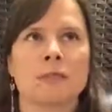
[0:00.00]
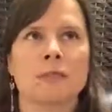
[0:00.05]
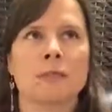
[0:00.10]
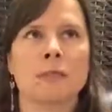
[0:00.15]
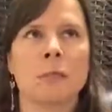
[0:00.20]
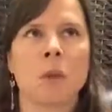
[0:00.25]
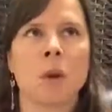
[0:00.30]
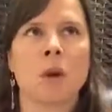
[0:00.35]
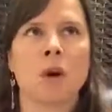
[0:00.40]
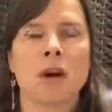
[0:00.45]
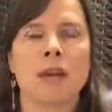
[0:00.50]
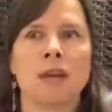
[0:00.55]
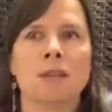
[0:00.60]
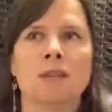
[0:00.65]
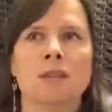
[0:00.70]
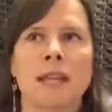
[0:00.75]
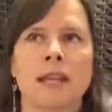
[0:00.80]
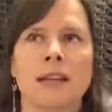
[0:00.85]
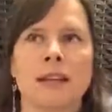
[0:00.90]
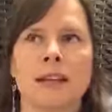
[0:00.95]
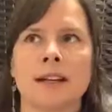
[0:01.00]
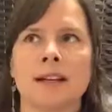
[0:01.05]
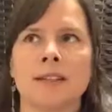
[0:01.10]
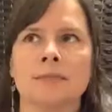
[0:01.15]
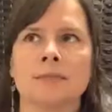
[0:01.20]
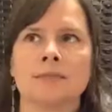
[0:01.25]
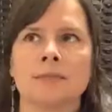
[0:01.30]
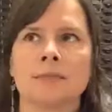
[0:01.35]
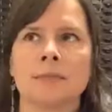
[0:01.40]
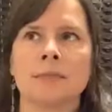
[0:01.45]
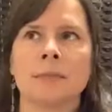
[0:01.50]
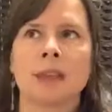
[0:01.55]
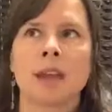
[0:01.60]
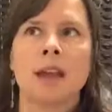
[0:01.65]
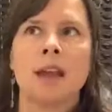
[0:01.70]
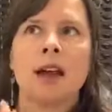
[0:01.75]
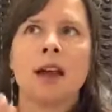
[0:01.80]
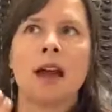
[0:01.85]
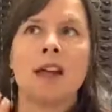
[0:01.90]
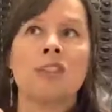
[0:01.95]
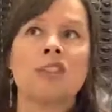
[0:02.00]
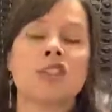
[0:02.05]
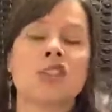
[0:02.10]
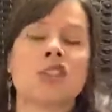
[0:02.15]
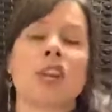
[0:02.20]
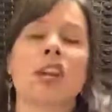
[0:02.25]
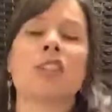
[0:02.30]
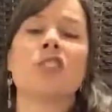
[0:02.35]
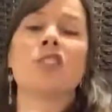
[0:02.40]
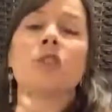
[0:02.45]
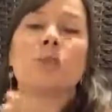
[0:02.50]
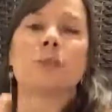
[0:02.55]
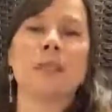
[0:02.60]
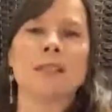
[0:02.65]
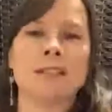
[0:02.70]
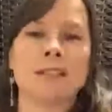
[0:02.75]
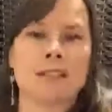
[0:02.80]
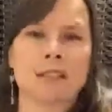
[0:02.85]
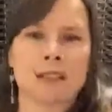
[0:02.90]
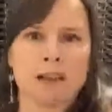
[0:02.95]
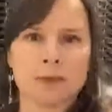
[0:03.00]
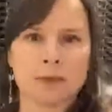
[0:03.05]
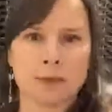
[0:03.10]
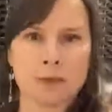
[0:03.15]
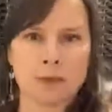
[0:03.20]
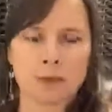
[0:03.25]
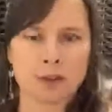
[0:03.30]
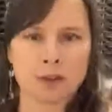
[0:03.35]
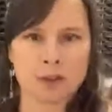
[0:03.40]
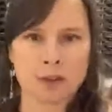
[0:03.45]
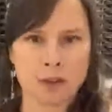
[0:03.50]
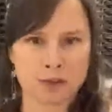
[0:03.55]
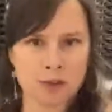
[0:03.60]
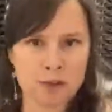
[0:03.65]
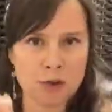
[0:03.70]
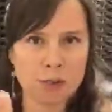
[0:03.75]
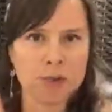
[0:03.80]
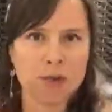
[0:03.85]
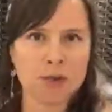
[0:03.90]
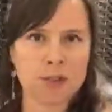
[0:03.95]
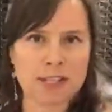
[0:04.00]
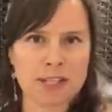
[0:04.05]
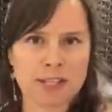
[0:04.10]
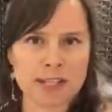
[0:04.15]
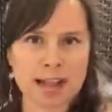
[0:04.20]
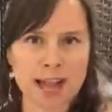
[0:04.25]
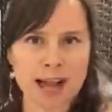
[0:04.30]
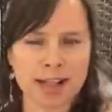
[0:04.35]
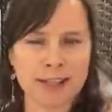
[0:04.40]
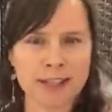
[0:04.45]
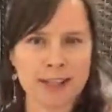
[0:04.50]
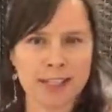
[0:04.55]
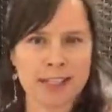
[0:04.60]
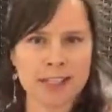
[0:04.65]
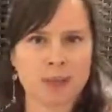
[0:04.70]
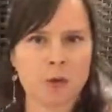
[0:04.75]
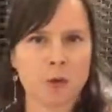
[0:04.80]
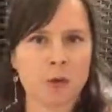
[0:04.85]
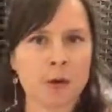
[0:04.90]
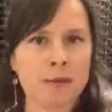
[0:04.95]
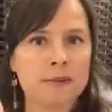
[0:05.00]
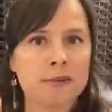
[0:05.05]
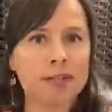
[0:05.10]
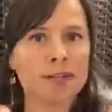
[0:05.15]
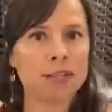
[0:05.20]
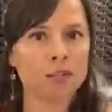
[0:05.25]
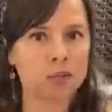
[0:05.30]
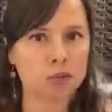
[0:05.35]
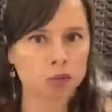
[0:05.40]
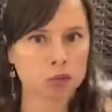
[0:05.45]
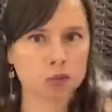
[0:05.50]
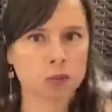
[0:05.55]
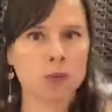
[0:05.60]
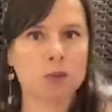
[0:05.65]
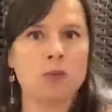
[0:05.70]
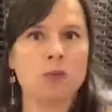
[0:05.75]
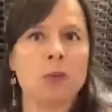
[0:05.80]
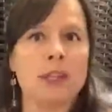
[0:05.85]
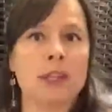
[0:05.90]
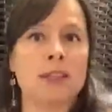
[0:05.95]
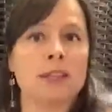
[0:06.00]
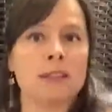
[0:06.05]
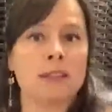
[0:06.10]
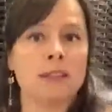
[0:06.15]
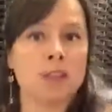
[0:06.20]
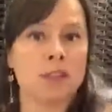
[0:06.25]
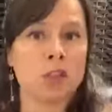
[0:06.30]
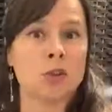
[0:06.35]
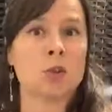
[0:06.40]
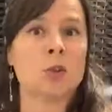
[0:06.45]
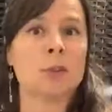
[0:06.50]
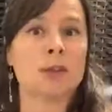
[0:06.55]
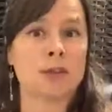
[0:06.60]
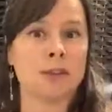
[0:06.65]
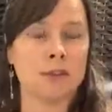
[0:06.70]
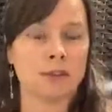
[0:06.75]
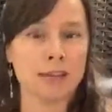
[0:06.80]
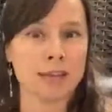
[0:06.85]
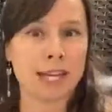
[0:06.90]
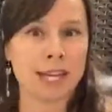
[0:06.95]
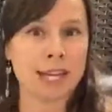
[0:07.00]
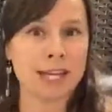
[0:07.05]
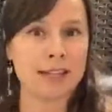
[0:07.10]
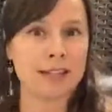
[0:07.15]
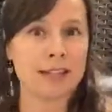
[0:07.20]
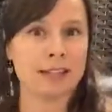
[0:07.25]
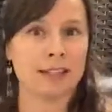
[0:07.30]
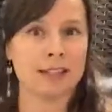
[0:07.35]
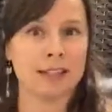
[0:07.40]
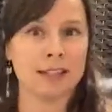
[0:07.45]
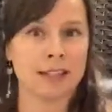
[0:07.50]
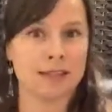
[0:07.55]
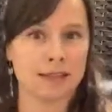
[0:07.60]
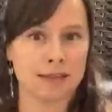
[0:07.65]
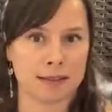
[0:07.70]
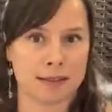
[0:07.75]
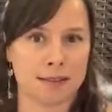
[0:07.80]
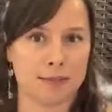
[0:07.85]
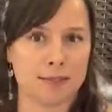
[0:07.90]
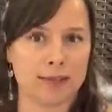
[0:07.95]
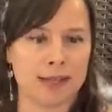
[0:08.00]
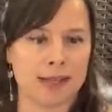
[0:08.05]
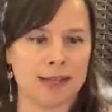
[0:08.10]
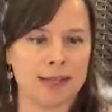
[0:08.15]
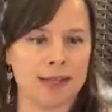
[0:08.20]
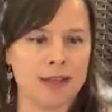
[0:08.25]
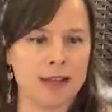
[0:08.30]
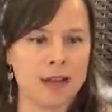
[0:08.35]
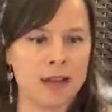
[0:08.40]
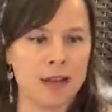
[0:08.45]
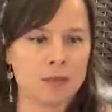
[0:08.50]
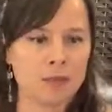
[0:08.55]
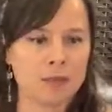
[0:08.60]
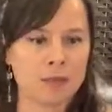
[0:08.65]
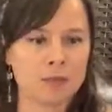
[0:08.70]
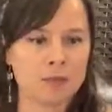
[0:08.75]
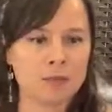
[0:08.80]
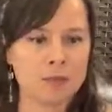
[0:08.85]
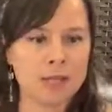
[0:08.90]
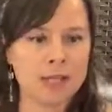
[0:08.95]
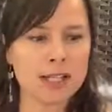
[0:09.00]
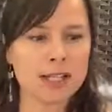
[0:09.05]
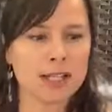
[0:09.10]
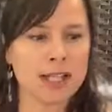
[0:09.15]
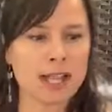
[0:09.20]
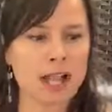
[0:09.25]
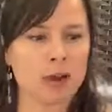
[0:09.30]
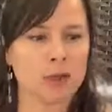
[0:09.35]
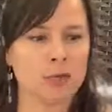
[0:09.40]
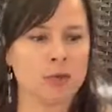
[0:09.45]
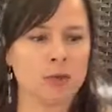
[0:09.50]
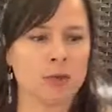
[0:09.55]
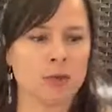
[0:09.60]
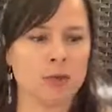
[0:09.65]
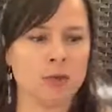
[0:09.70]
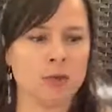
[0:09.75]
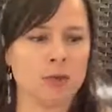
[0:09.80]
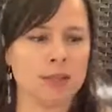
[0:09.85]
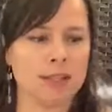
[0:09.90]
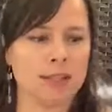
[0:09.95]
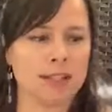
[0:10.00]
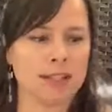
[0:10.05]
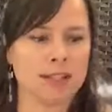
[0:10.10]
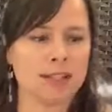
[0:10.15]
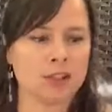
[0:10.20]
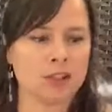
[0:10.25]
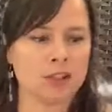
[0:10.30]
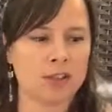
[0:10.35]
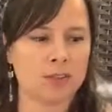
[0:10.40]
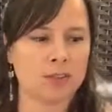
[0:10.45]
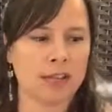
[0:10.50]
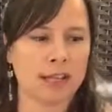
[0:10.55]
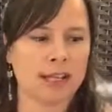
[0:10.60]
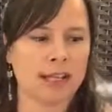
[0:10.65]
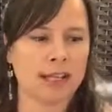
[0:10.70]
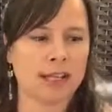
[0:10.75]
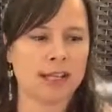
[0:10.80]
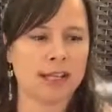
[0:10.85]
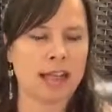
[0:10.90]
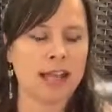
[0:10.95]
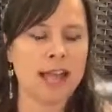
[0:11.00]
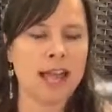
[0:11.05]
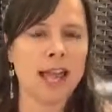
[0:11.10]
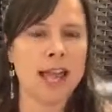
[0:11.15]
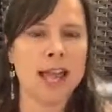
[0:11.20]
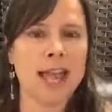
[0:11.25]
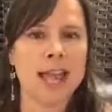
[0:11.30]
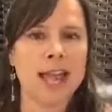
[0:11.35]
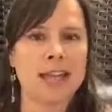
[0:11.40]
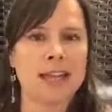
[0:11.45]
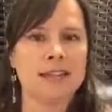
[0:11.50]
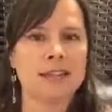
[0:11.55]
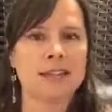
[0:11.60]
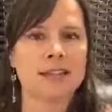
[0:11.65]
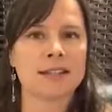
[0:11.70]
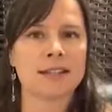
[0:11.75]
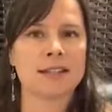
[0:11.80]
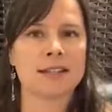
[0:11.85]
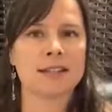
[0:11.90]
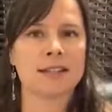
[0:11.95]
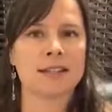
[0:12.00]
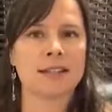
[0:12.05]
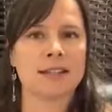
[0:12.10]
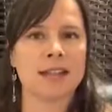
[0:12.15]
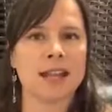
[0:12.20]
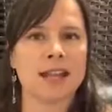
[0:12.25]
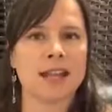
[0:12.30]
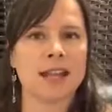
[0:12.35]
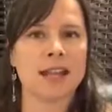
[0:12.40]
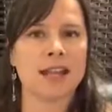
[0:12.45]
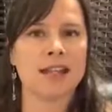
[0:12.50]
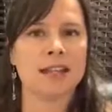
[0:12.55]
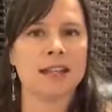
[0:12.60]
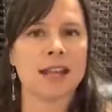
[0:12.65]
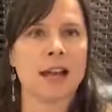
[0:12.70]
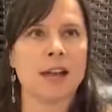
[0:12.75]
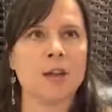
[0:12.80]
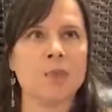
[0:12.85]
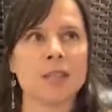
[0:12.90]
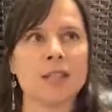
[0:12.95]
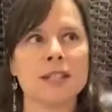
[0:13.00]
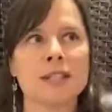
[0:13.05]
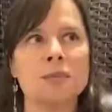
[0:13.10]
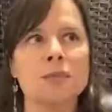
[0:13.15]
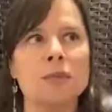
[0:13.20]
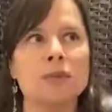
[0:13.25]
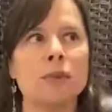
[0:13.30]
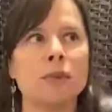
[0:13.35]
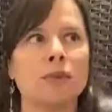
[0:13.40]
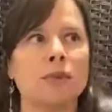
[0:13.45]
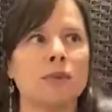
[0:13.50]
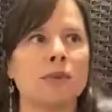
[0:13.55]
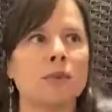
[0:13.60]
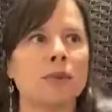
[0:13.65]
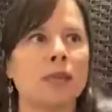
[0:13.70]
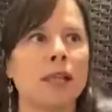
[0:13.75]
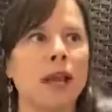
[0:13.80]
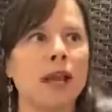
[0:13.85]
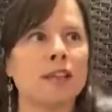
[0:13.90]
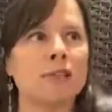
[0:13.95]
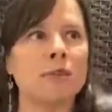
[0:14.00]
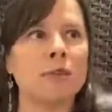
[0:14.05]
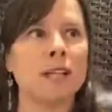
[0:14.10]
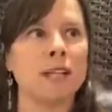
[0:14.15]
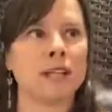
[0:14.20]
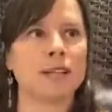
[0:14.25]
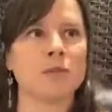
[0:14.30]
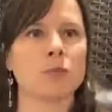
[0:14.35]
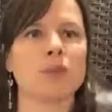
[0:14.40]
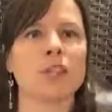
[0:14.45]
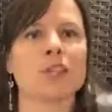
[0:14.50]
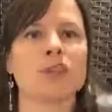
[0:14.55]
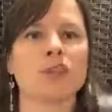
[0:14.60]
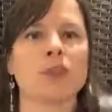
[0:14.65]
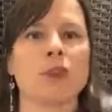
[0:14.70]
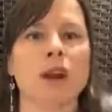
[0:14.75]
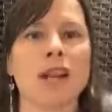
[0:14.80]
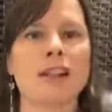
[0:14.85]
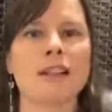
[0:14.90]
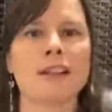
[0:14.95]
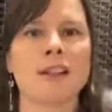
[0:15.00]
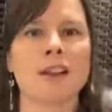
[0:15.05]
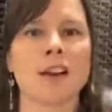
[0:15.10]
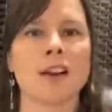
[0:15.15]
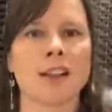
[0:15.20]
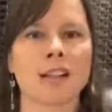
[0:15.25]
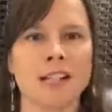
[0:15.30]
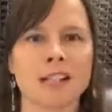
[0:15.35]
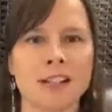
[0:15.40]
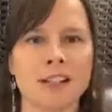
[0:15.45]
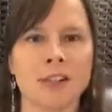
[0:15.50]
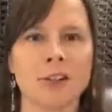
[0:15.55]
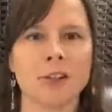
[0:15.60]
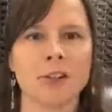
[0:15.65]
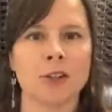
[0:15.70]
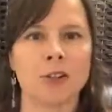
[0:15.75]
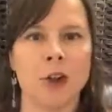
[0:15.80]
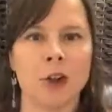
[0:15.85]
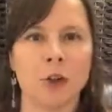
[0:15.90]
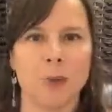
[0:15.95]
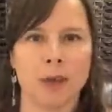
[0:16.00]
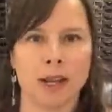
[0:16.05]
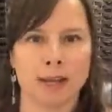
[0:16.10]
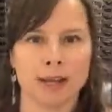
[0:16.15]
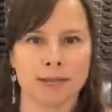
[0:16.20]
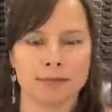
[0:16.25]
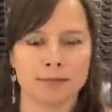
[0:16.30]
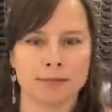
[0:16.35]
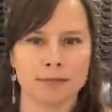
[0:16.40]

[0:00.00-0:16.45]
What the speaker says: more of like a judgment of your personality, or if it's a true intuitive hit on something. But it really helps with your decision making, and it helps us move through life because we trust our inner knowing.